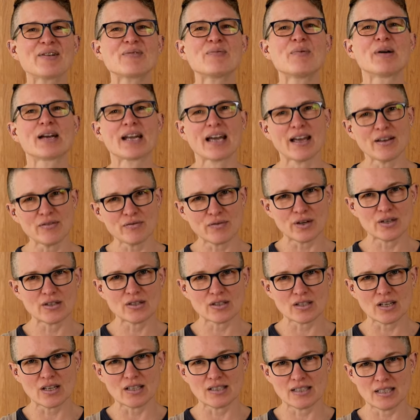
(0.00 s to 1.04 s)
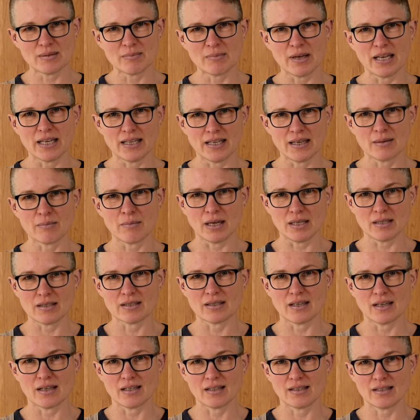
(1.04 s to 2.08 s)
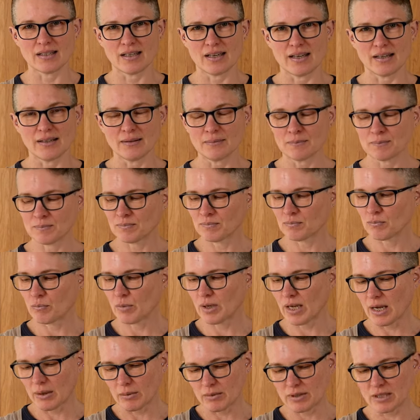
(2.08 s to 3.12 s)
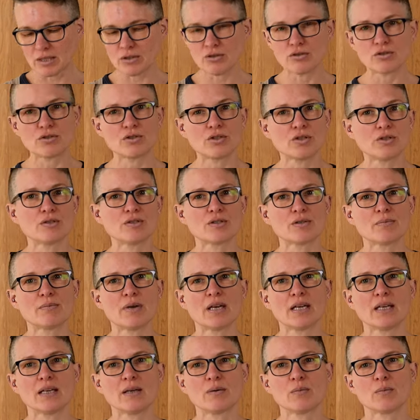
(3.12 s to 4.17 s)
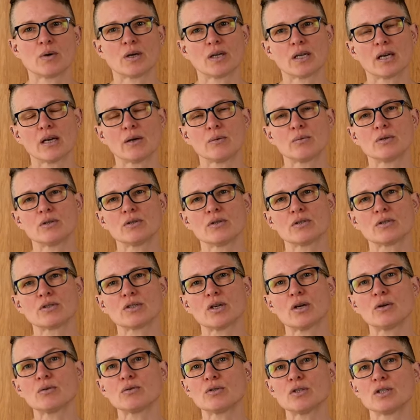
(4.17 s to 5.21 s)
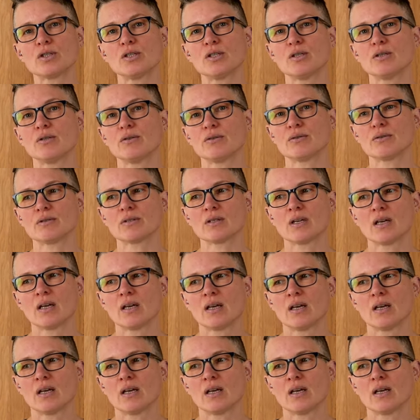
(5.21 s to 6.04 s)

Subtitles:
When I first started making my starter, when I was introduced to making one, I was told to use